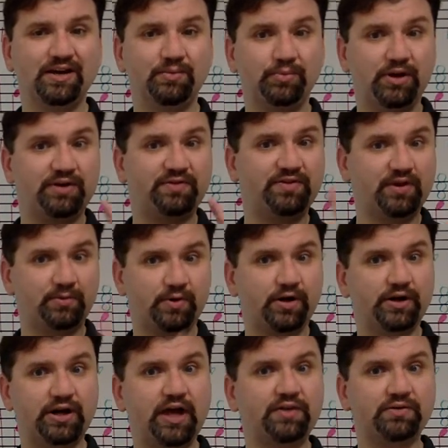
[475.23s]
But if there were
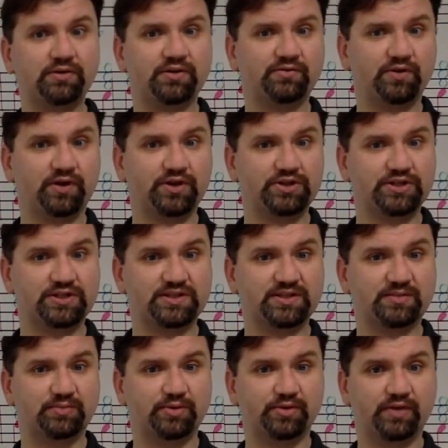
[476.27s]
another inversion
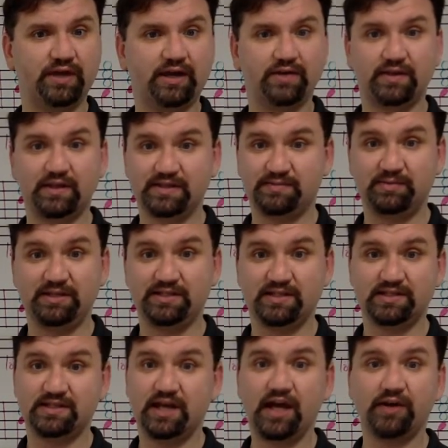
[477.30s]
symbol there, this means
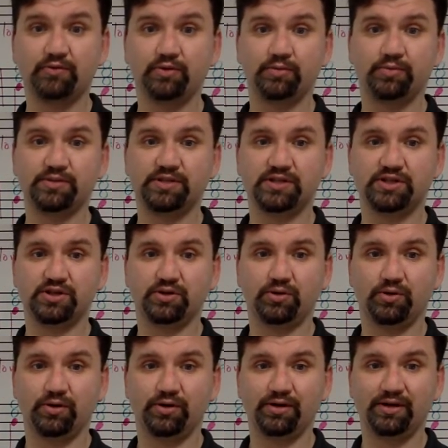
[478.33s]
it's not a root position
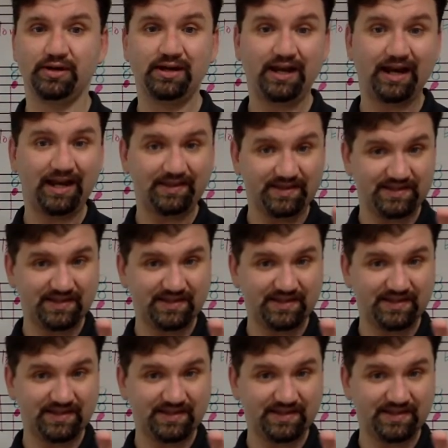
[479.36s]
chord, and the